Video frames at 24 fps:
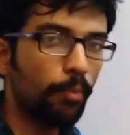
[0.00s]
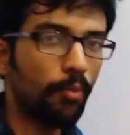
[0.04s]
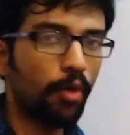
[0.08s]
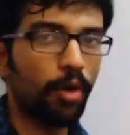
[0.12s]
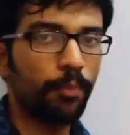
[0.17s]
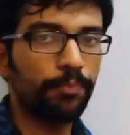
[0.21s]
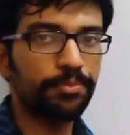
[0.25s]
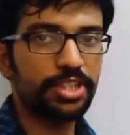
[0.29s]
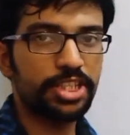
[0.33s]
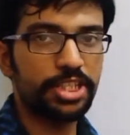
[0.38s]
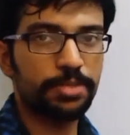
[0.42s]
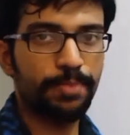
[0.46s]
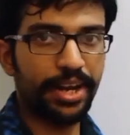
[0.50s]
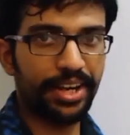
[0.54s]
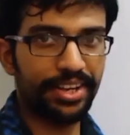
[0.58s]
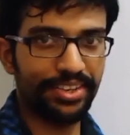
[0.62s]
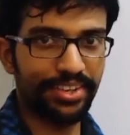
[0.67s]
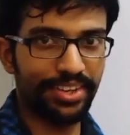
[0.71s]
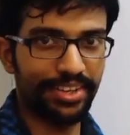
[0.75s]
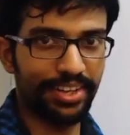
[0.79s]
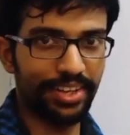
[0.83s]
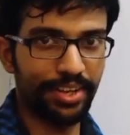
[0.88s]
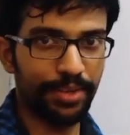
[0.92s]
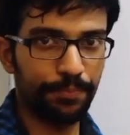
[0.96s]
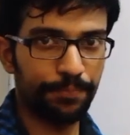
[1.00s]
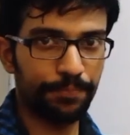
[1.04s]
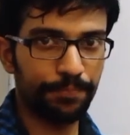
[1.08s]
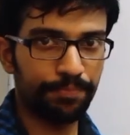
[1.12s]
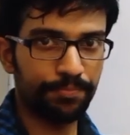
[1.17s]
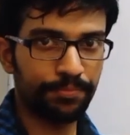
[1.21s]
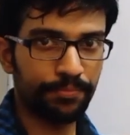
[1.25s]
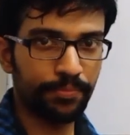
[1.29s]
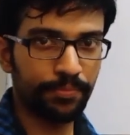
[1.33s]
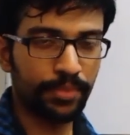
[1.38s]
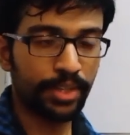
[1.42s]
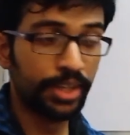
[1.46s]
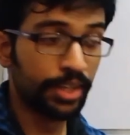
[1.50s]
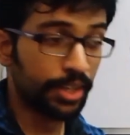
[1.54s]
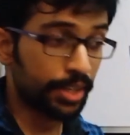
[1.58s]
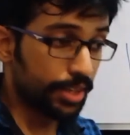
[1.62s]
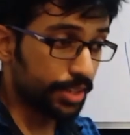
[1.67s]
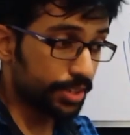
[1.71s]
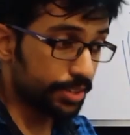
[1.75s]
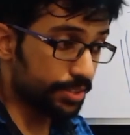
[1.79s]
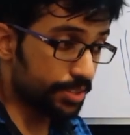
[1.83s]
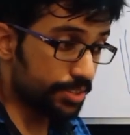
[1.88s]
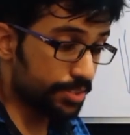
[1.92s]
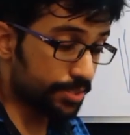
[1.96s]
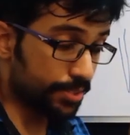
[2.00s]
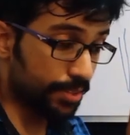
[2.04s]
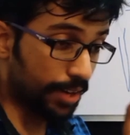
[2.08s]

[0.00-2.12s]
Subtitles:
of this bacteria. This